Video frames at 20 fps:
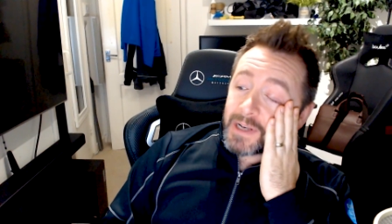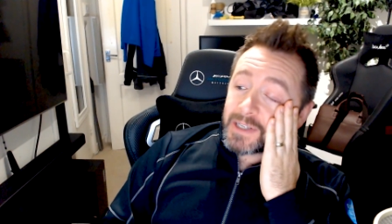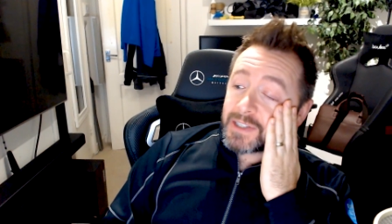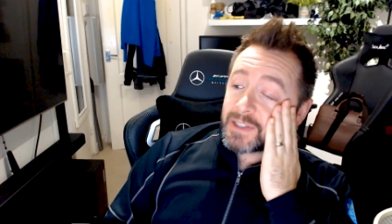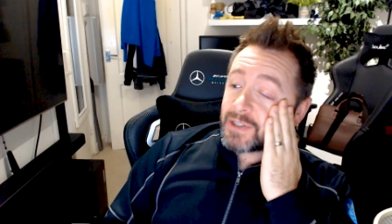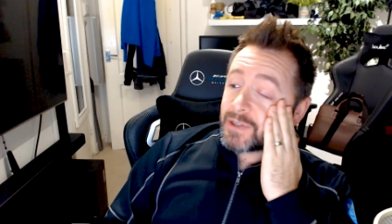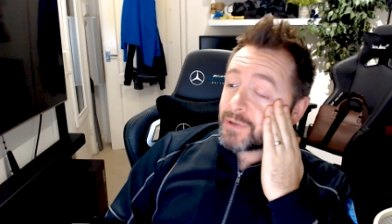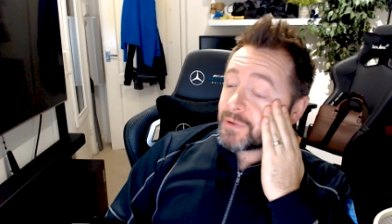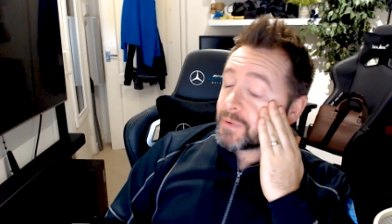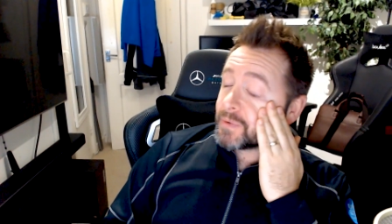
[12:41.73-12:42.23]

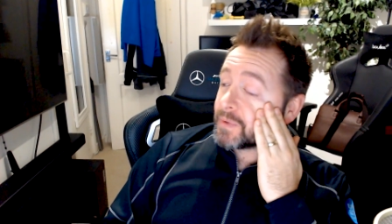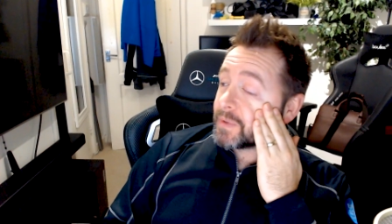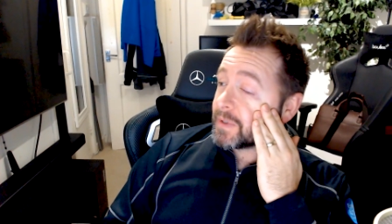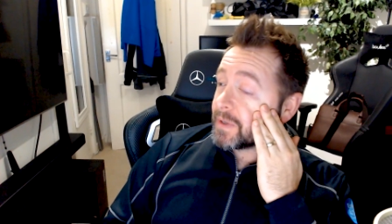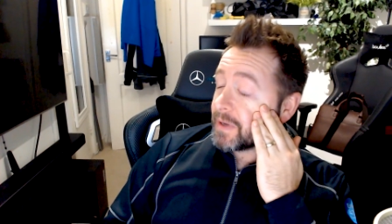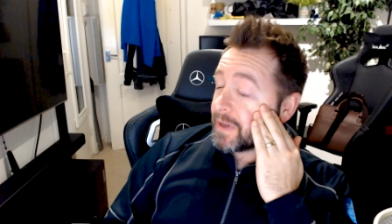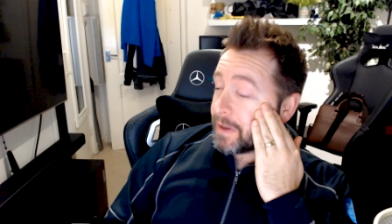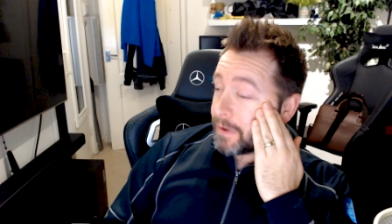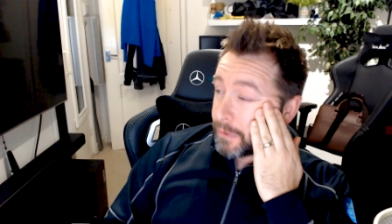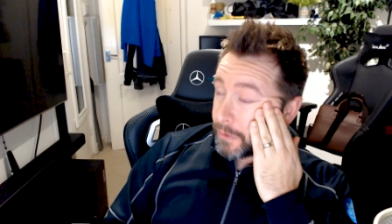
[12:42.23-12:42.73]
went to
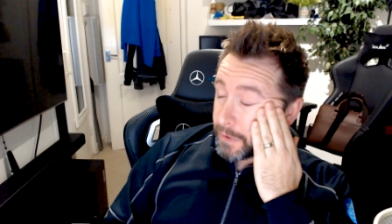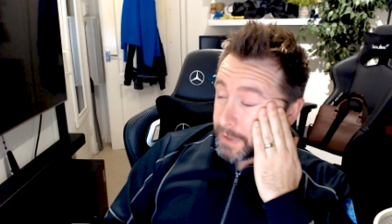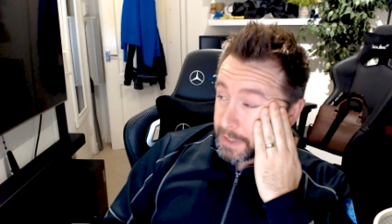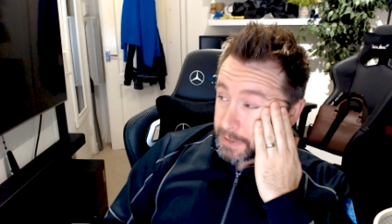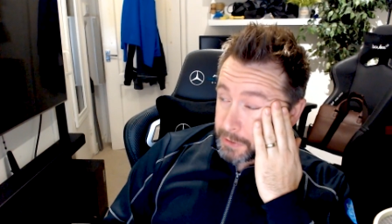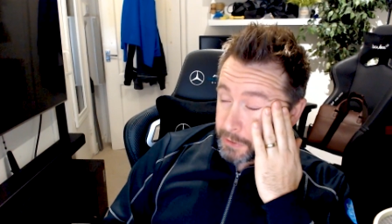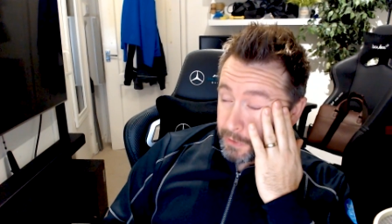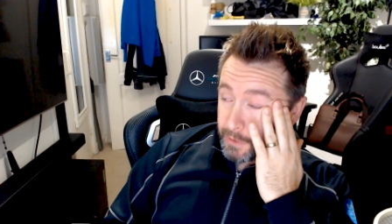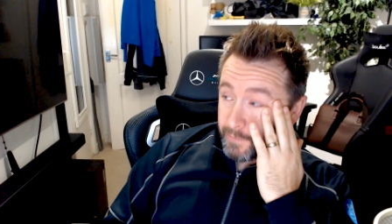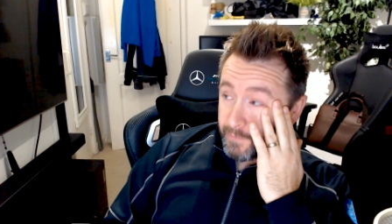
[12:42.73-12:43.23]

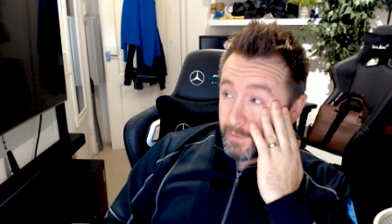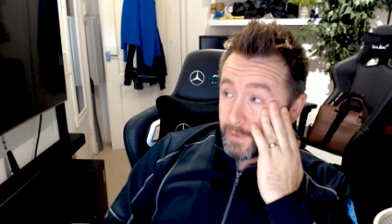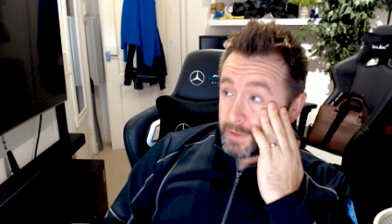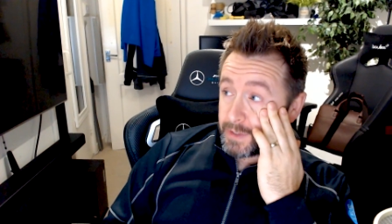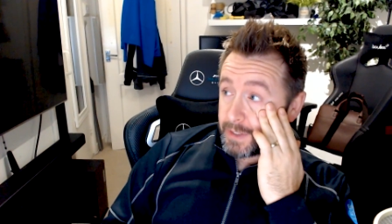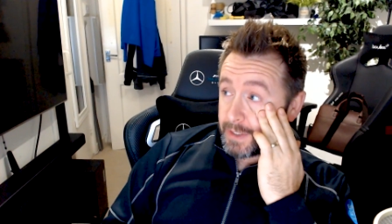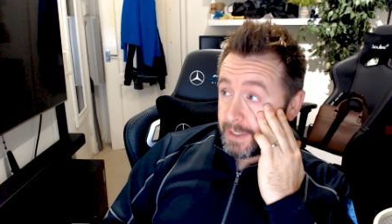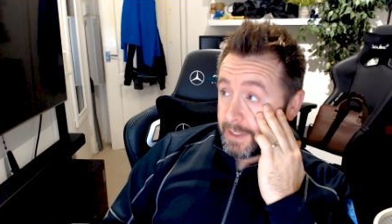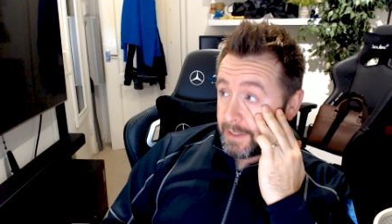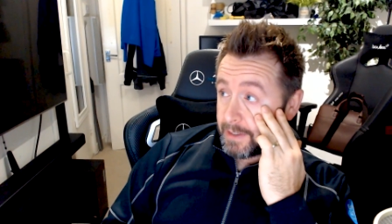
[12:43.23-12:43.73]
Autodesk
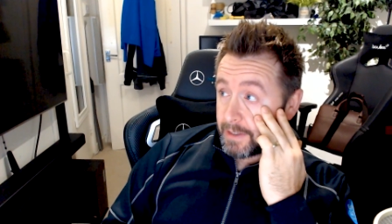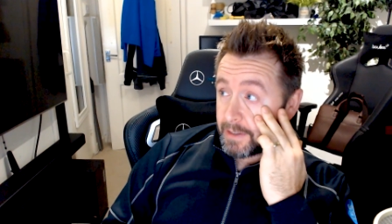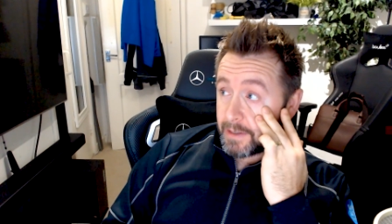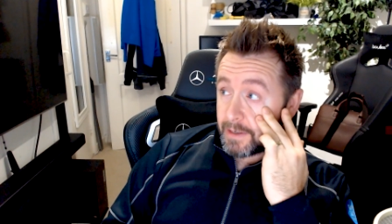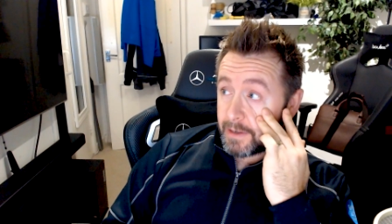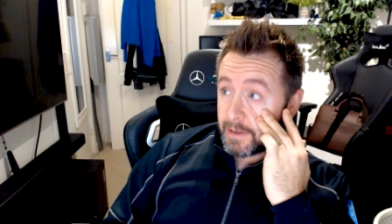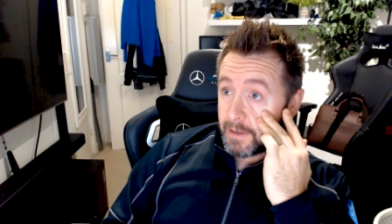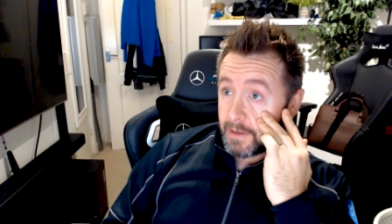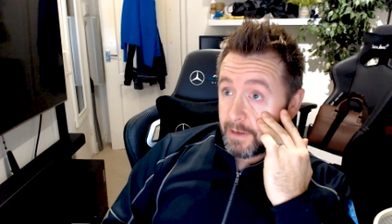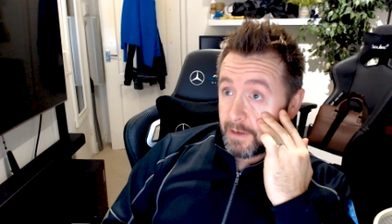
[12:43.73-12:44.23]
University
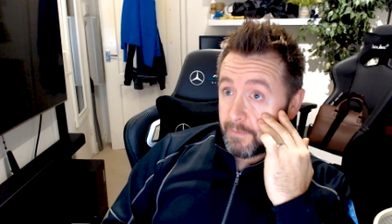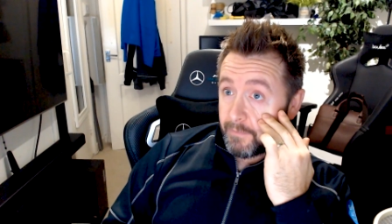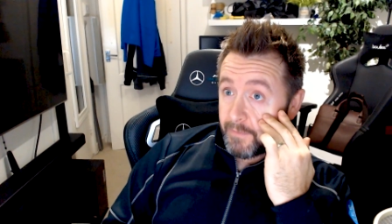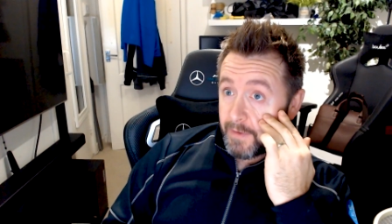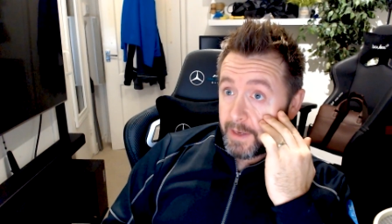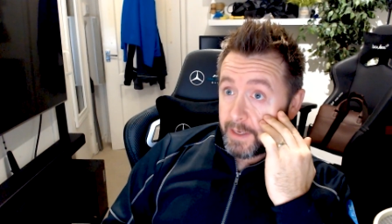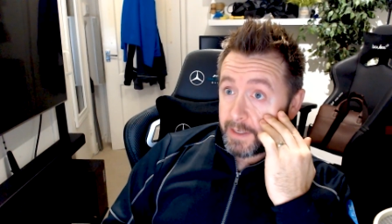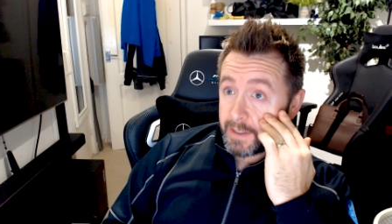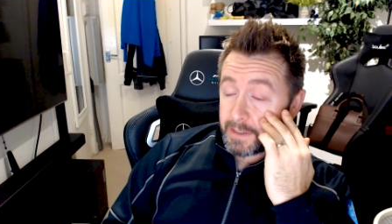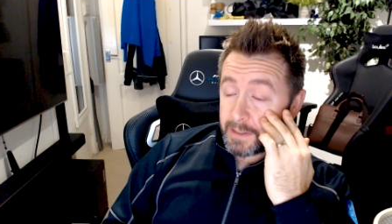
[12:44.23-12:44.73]
in
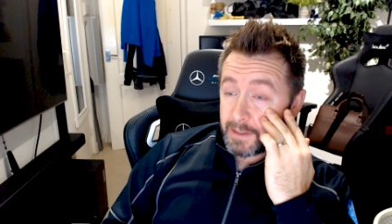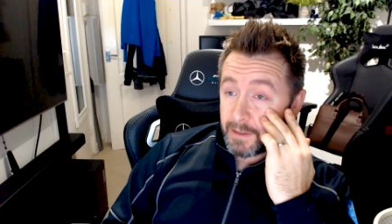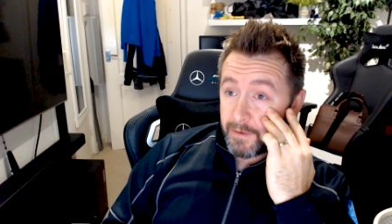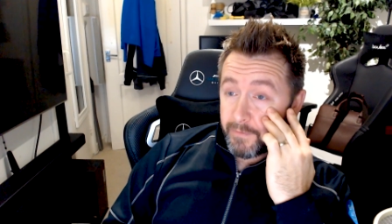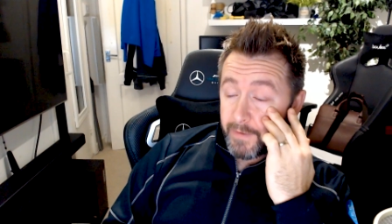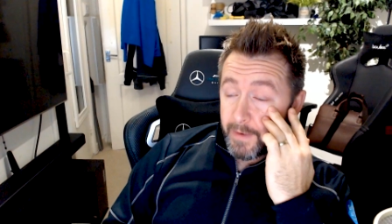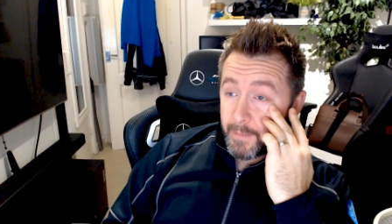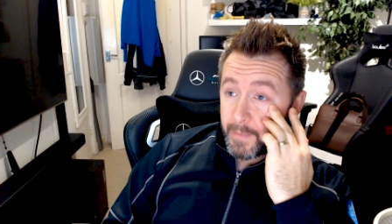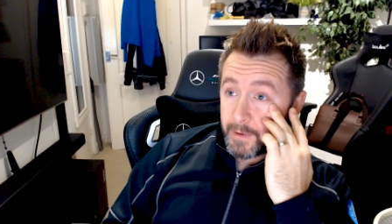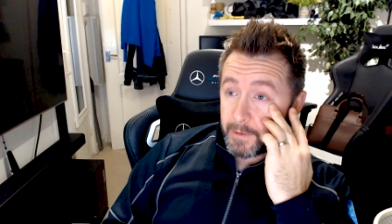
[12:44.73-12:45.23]
Vegas in
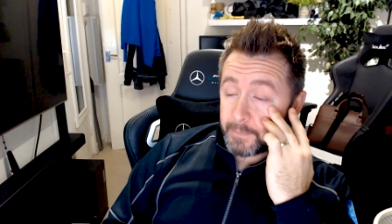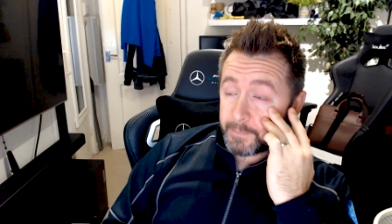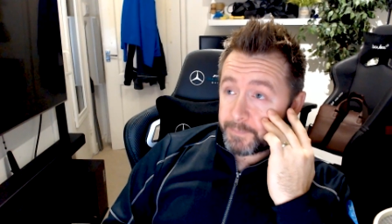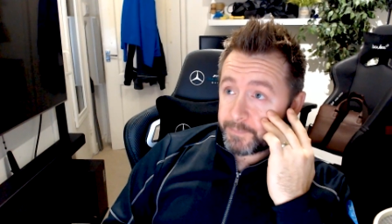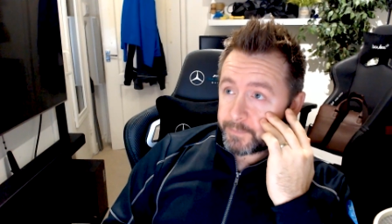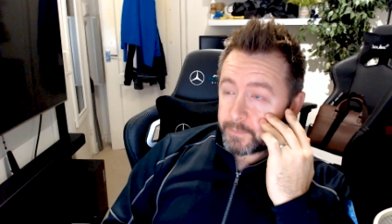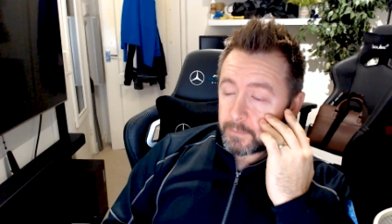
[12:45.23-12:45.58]
November.